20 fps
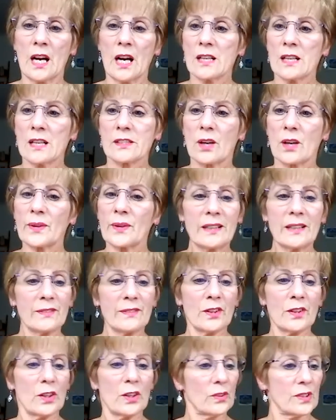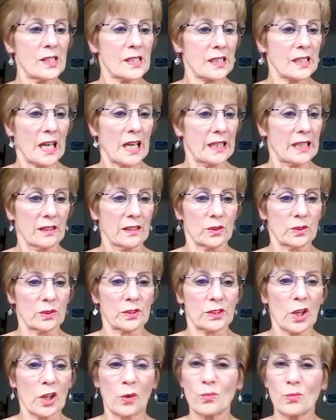So even though the scales
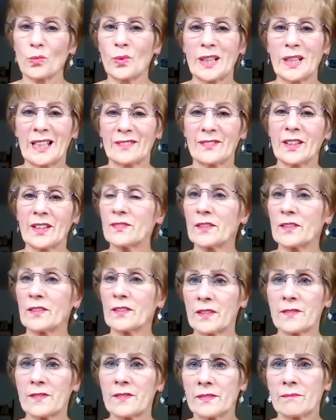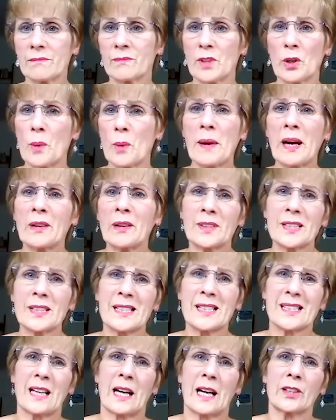don't really, they're about
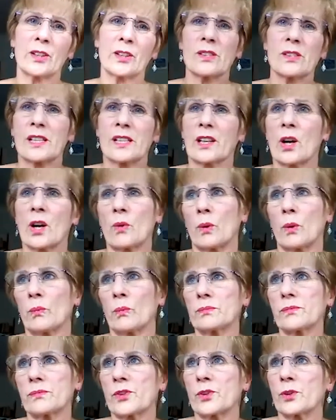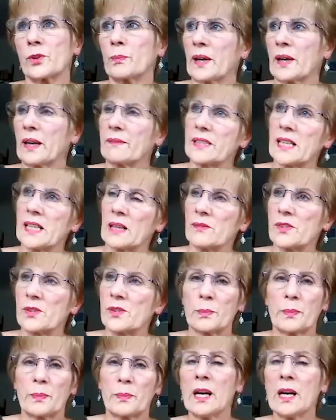this, I usually go up £2 down
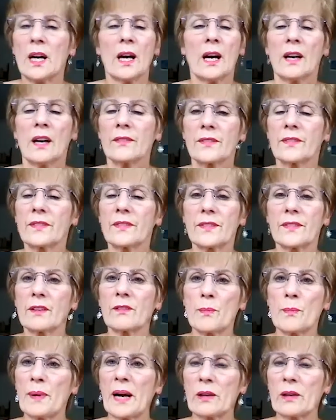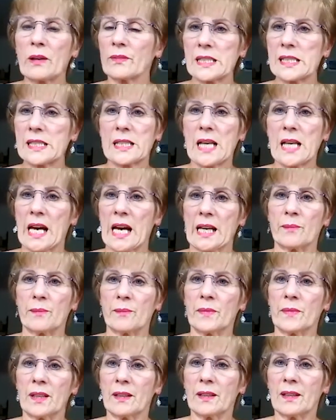£2. They're about the
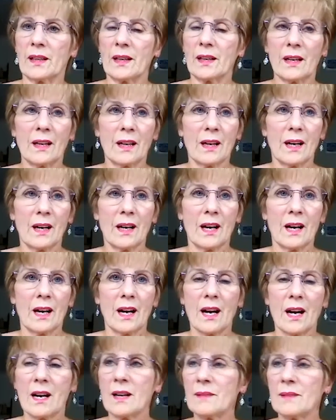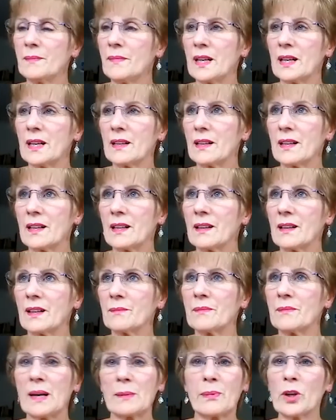same.
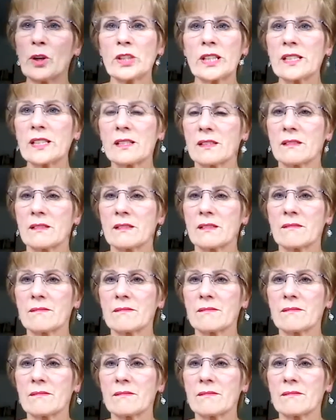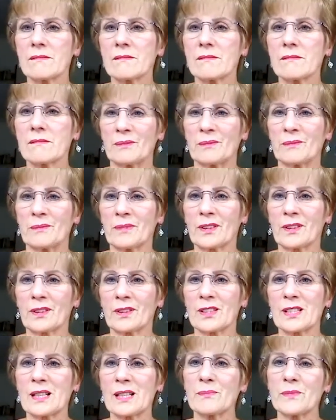My body's changing because
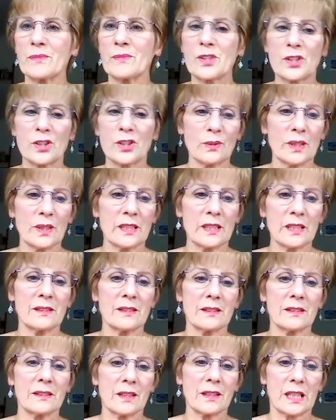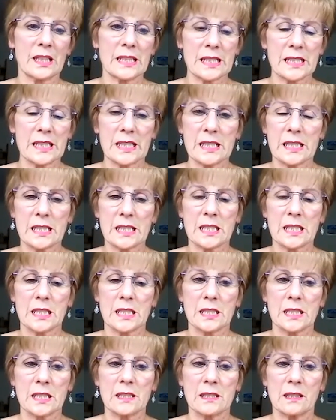I'm doing the
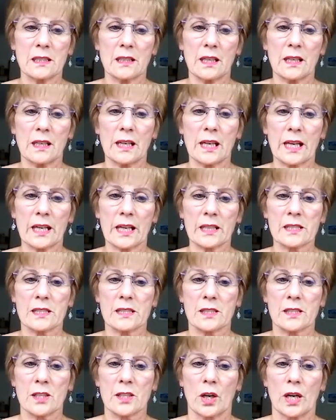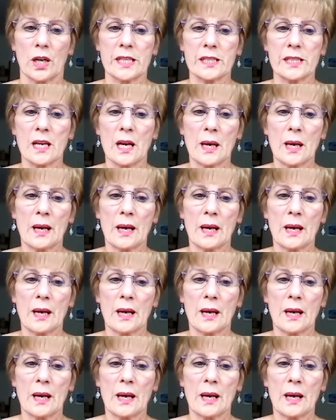consistent exercise